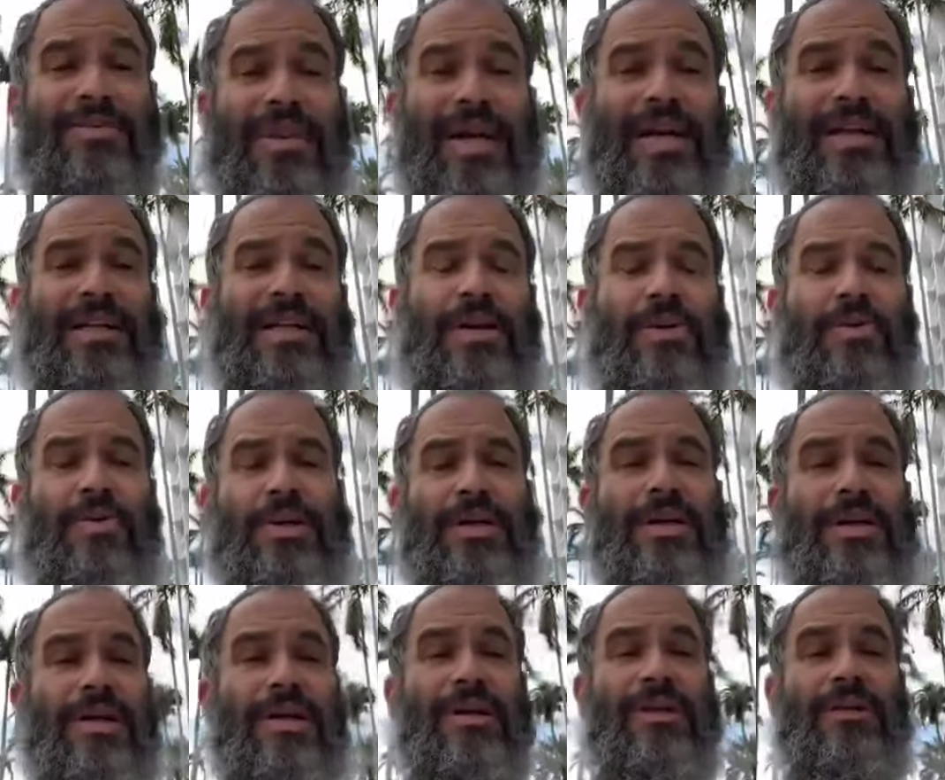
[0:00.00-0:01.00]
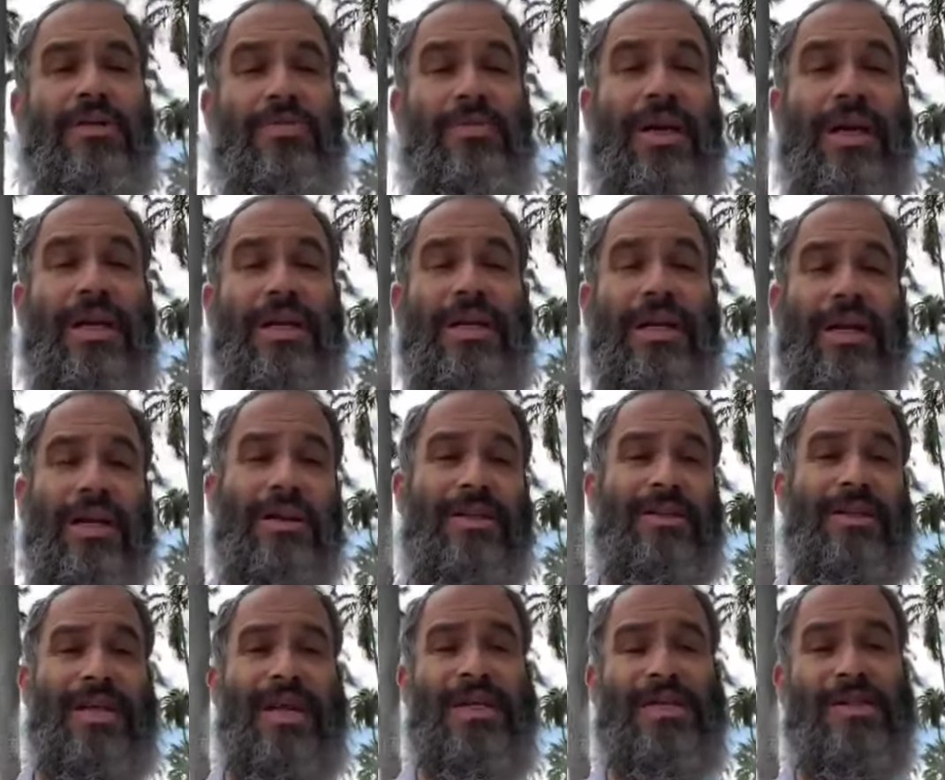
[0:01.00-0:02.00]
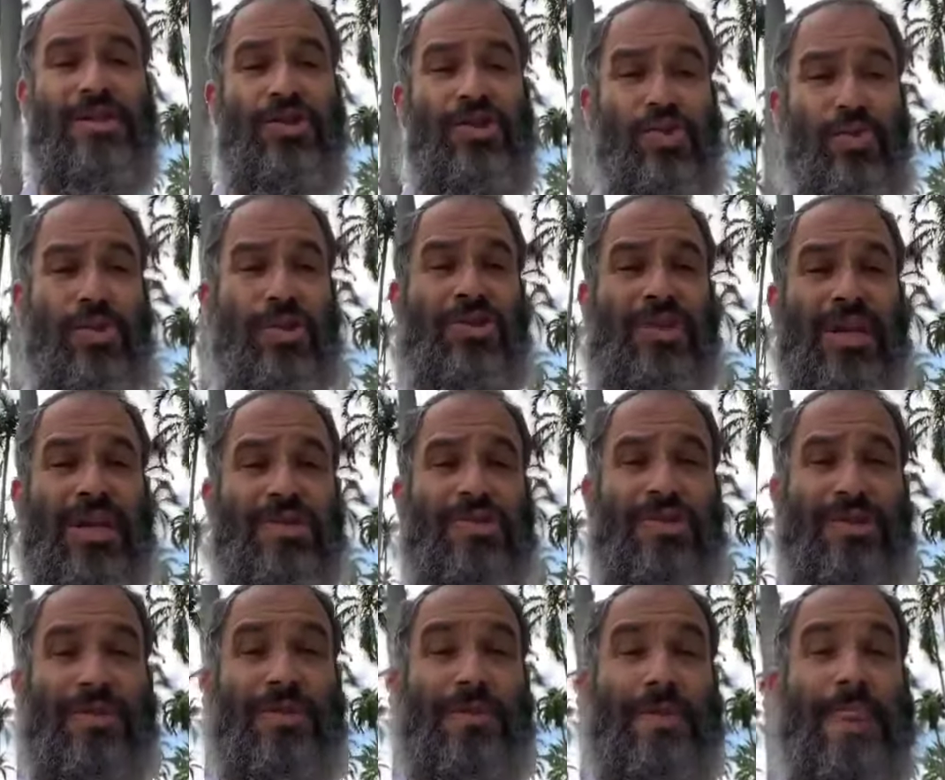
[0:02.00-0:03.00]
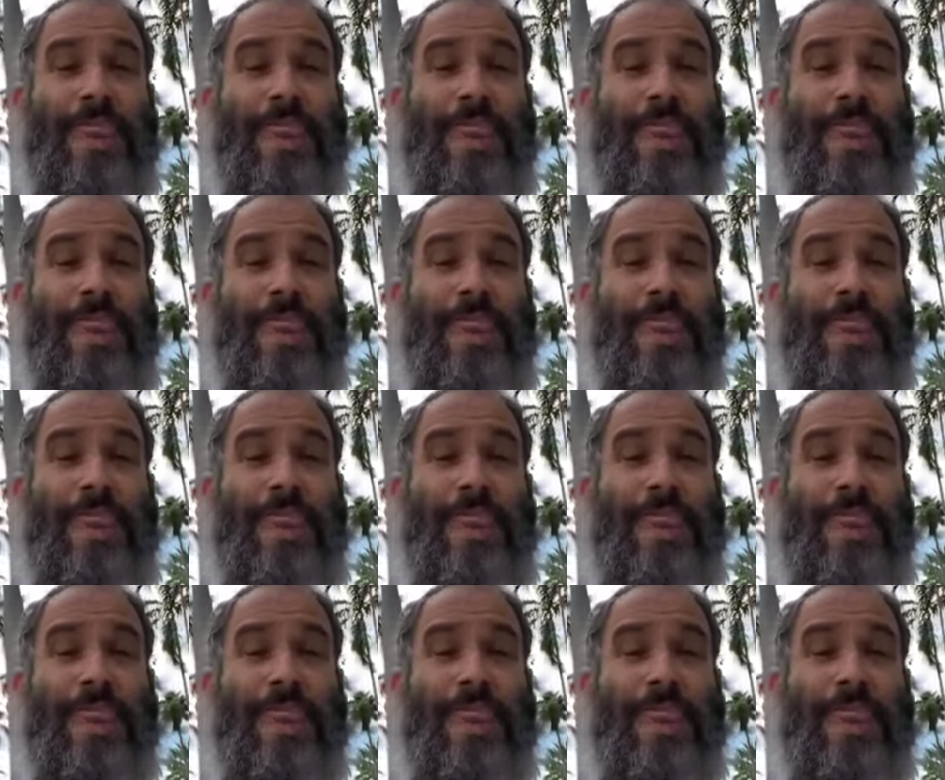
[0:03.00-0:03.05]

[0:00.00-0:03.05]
light that we radiate as a Jewish nation,